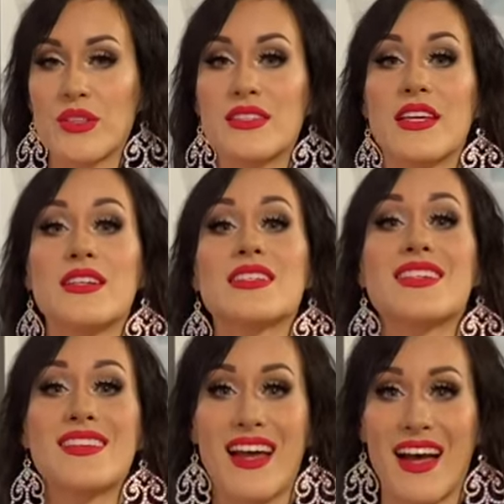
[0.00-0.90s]
There is the
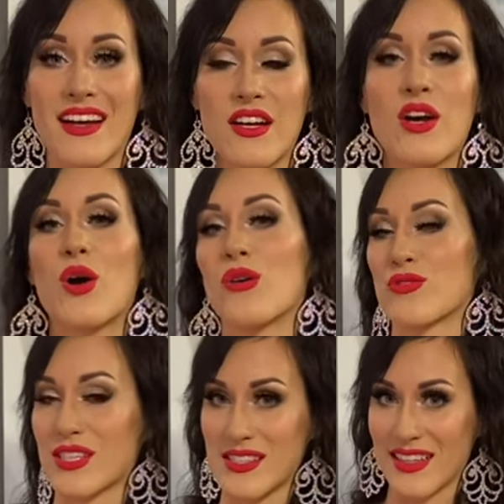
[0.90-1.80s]
tag of
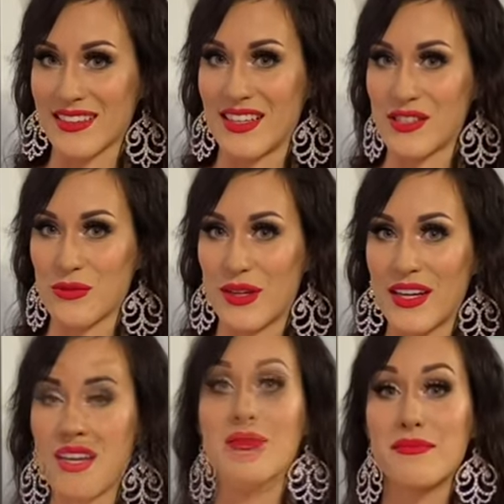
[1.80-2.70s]
Jasirah Dancewear.